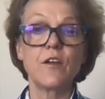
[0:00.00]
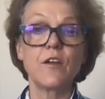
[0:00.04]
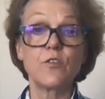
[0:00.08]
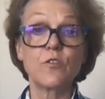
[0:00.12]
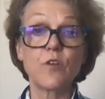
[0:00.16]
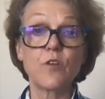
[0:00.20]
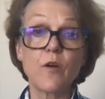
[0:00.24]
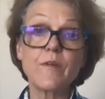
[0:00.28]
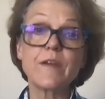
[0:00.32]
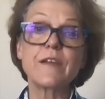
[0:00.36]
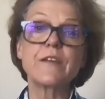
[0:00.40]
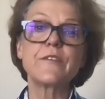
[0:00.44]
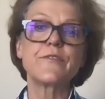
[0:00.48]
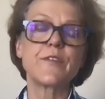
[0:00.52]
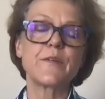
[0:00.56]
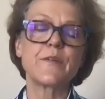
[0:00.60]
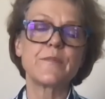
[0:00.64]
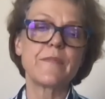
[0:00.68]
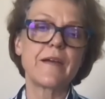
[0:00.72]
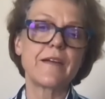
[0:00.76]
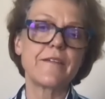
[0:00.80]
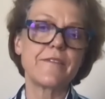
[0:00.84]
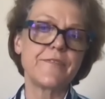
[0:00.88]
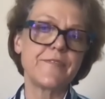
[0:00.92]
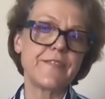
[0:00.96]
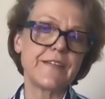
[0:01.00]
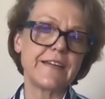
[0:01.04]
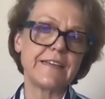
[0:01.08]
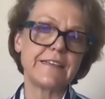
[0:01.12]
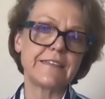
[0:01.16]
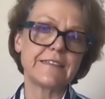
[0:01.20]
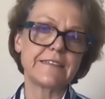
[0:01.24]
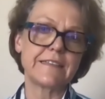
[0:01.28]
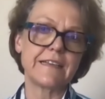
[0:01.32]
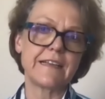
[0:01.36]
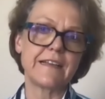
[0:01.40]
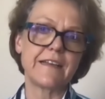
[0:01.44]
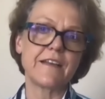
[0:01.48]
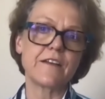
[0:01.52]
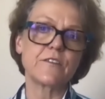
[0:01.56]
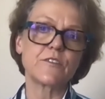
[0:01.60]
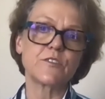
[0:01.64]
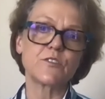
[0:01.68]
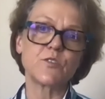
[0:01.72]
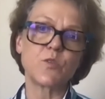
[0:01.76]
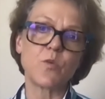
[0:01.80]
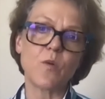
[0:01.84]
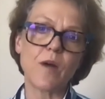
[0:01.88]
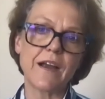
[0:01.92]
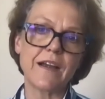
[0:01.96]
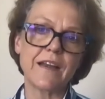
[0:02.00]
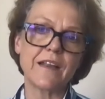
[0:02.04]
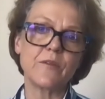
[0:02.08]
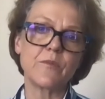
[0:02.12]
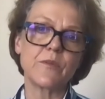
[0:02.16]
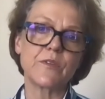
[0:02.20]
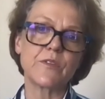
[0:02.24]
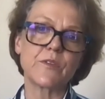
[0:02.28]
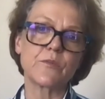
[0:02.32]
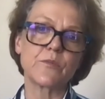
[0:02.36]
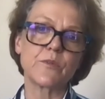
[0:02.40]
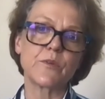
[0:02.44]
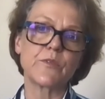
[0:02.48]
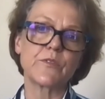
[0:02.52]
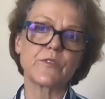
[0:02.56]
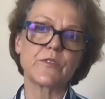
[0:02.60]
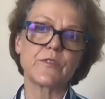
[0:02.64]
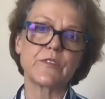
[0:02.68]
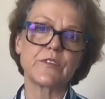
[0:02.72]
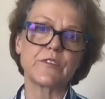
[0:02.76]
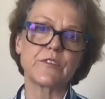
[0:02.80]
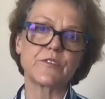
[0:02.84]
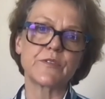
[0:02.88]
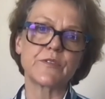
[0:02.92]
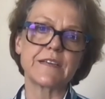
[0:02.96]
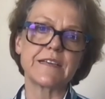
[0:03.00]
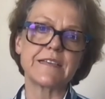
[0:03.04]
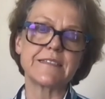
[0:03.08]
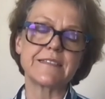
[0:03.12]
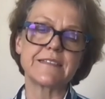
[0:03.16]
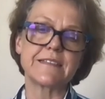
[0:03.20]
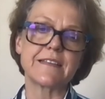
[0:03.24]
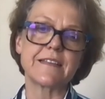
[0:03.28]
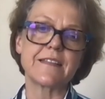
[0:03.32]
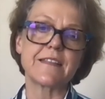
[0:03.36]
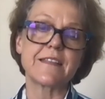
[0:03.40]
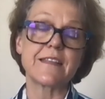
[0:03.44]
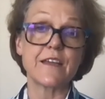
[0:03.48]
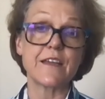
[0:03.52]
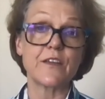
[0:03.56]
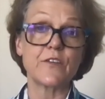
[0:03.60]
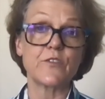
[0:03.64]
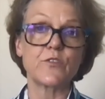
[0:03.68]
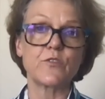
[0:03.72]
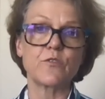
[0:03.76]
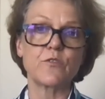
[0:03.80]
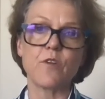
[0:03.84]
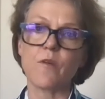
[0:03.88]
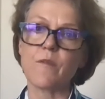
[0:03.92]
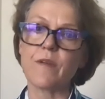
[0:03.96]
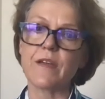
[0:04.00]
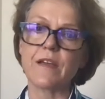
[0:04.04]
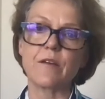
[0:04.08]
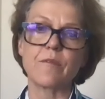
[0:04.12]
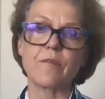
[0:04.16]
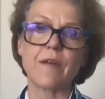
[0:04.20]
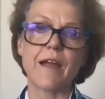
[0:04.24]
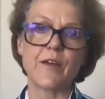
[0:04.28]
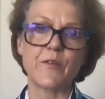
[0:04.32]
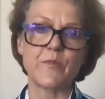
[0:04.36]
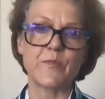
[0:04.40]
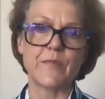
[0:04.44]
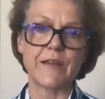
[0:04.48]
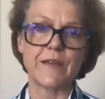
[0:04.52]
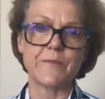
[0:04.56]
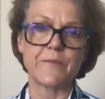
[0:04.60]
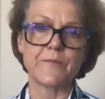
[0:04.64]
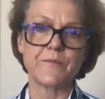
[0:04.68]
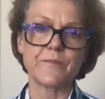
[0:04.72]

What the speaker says: growing from my feet and intertwining with the roots of the trees and the things growing around me.